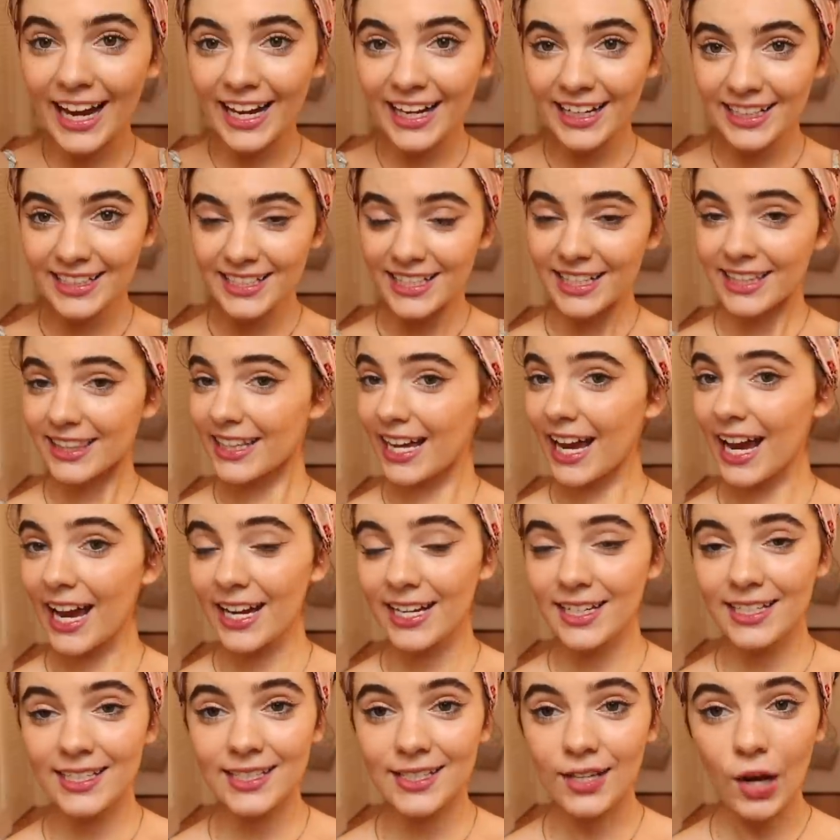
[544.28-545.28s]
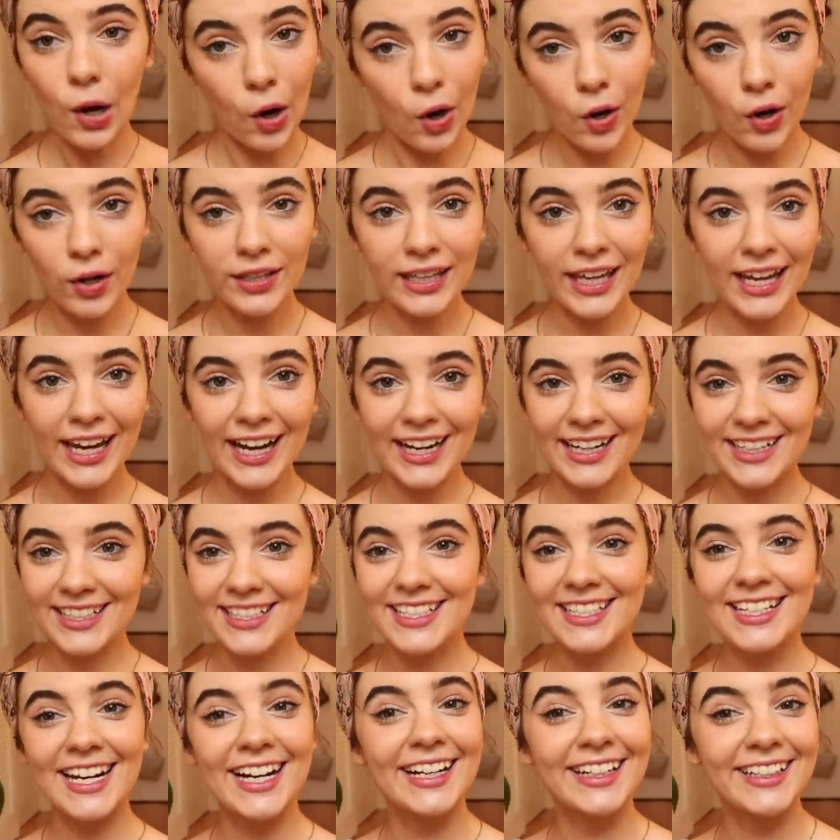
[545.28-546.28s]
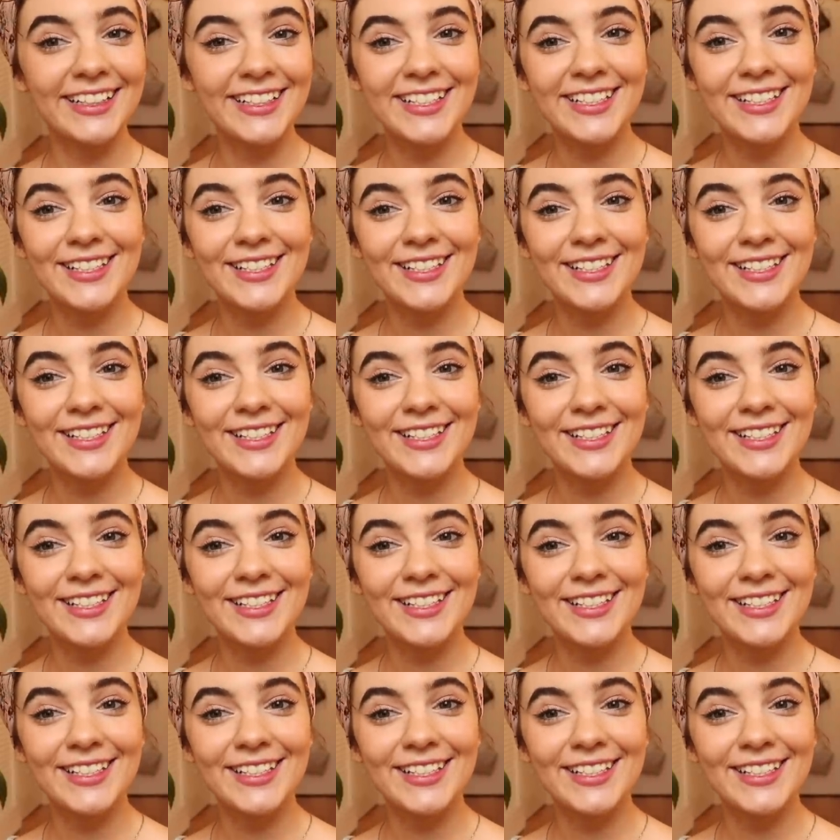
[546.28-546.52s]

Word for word: And that is all the hairstyles.